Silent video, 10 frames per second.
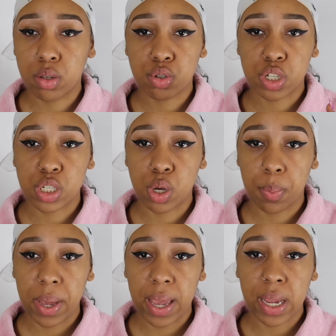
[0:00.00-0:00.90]
they're just so
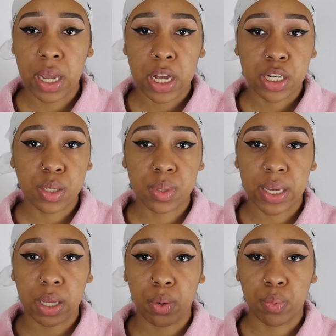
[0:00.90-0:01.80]
big. She was
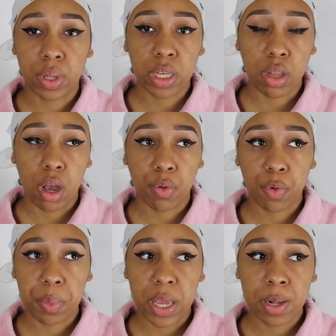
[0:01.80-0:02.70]
like, they were really long
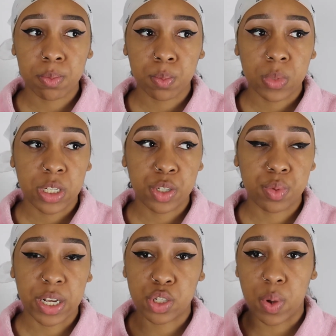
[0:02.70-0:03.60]
for me, She
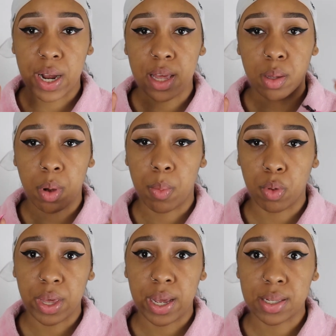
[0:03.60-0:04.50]
was like, so I cut them on
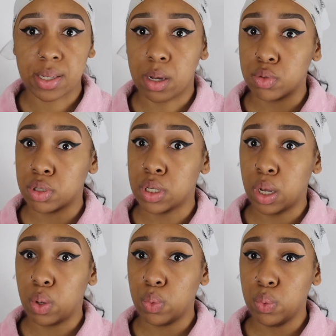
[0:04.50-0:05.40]
both ends, and I was just
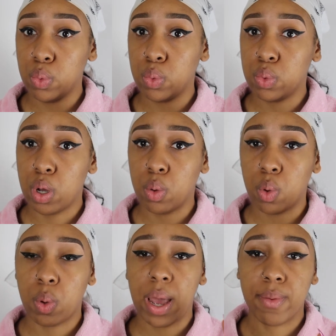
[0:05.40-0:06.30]
like, ooh, no,
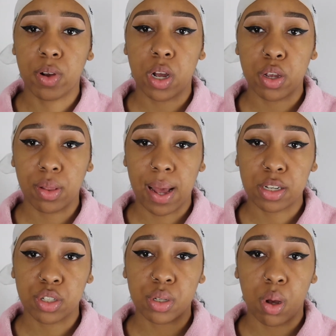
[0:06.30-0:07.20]
don't ever cut your
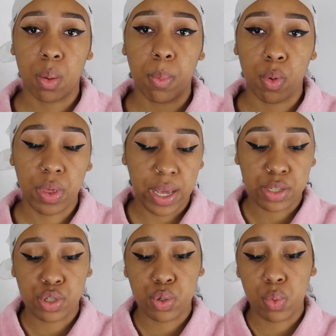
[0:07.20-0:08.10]
lashes on both
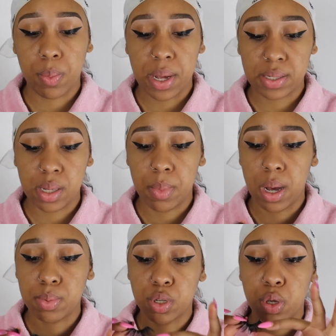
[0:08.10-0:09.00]
ends. You will mess them
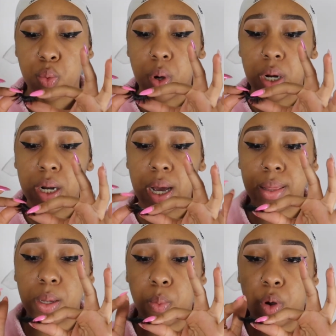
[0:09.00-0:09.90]
up. So you want to
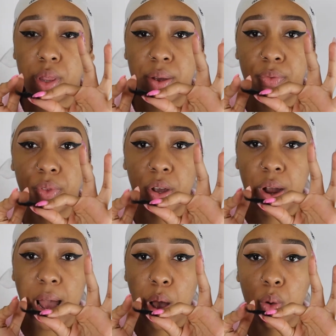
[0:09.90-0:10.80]
cut them where they flare
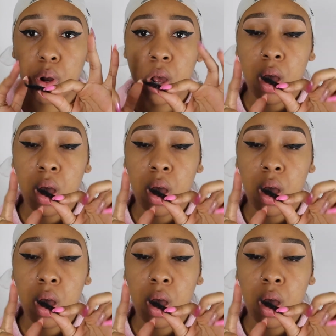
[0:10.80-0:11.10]
out